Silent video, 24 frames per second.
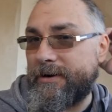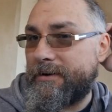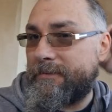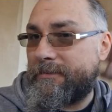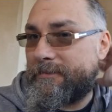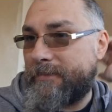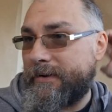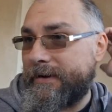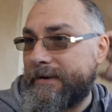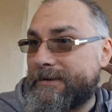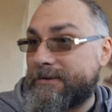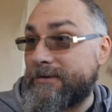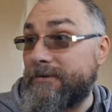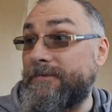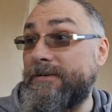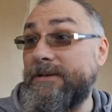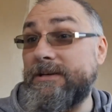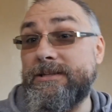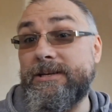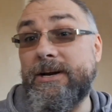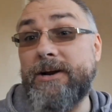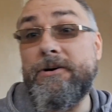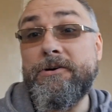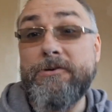paint of the
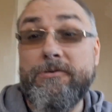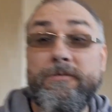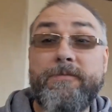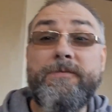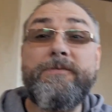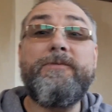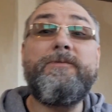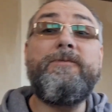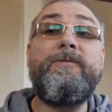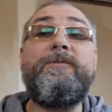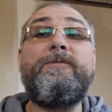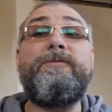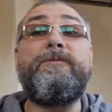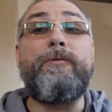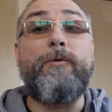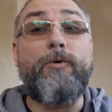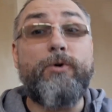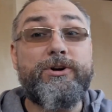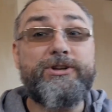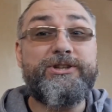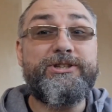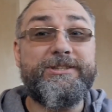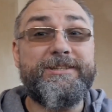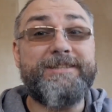entire room.
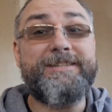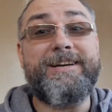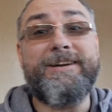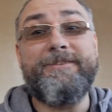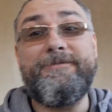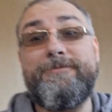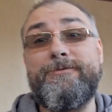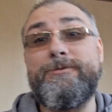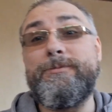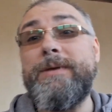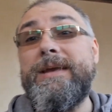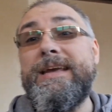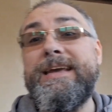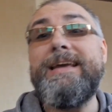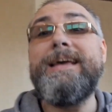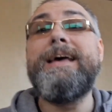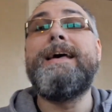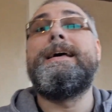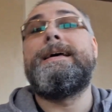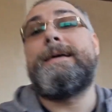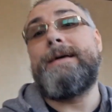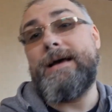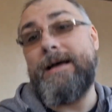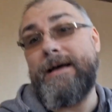Fortunately for me,
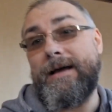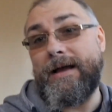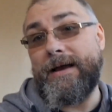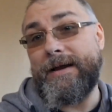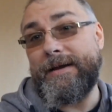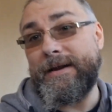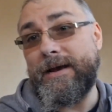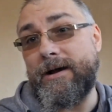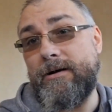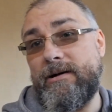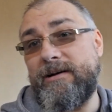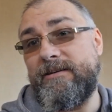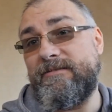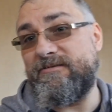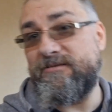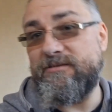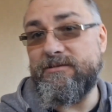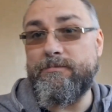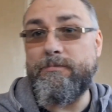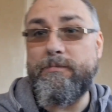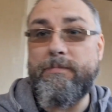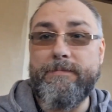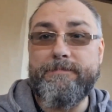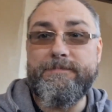I now have
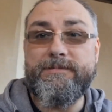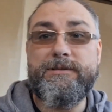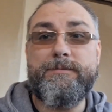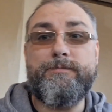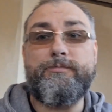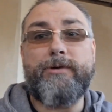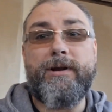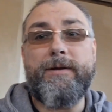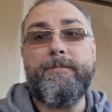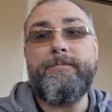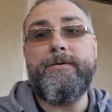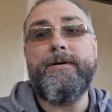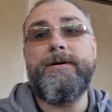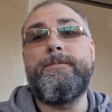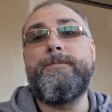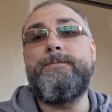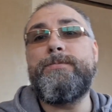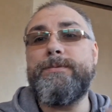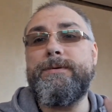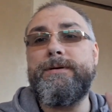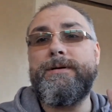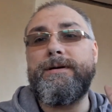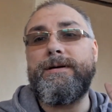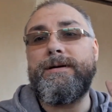a spray
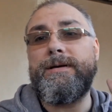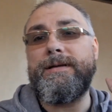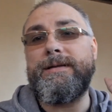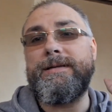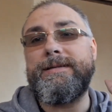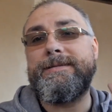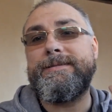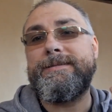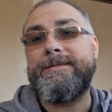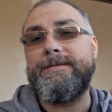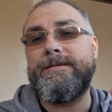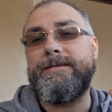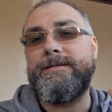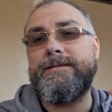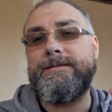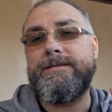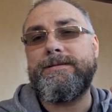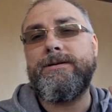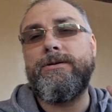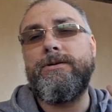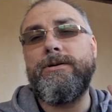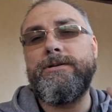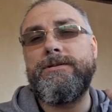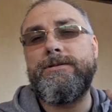pump and it's
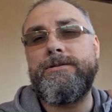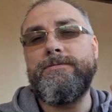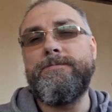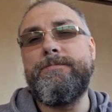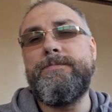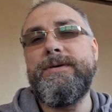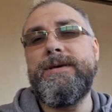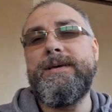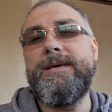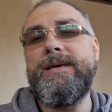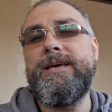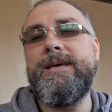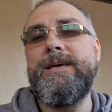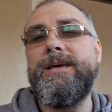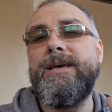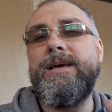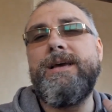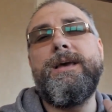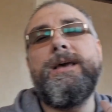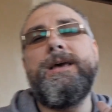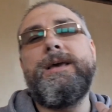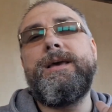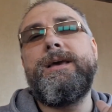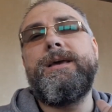going to be
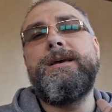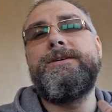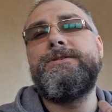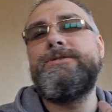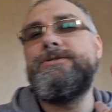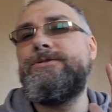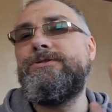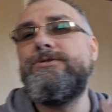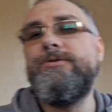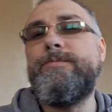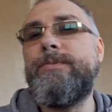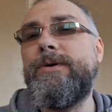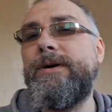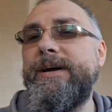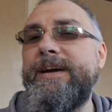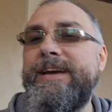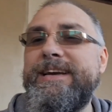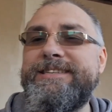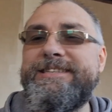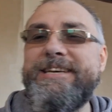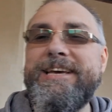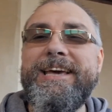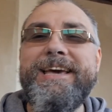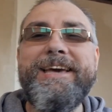super
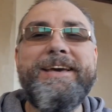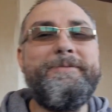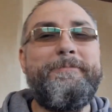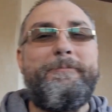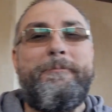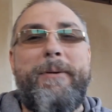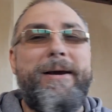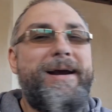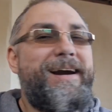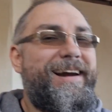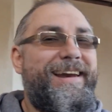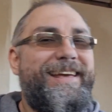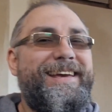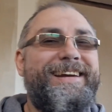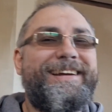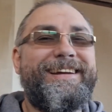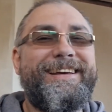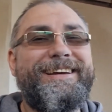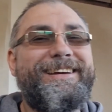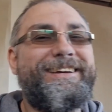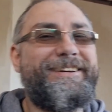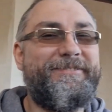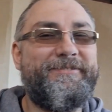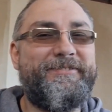easy, barely an
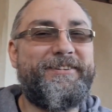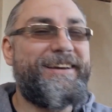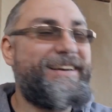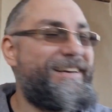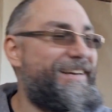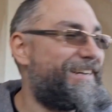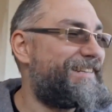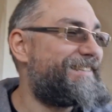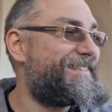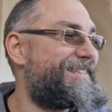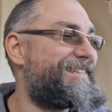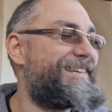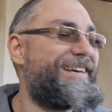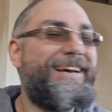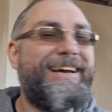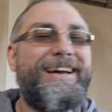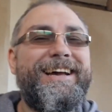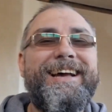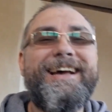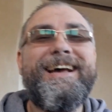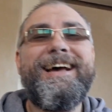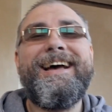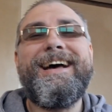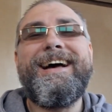inconvenience.
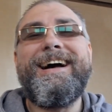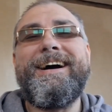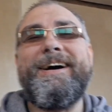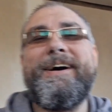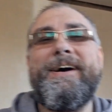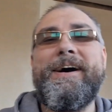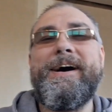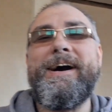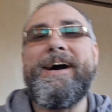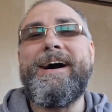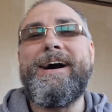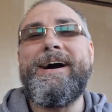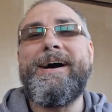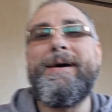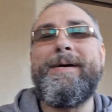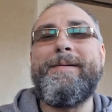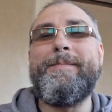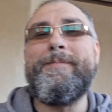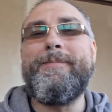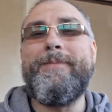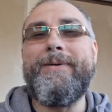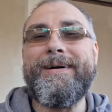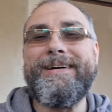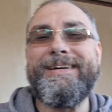
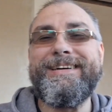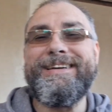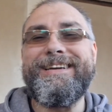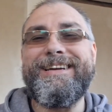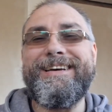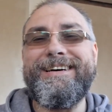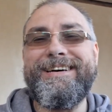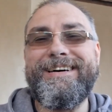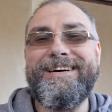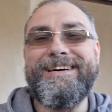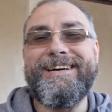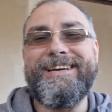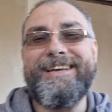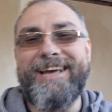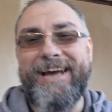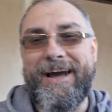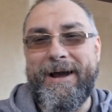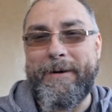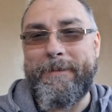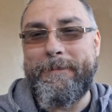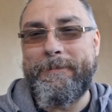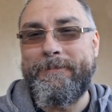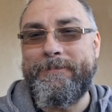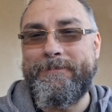Yeah.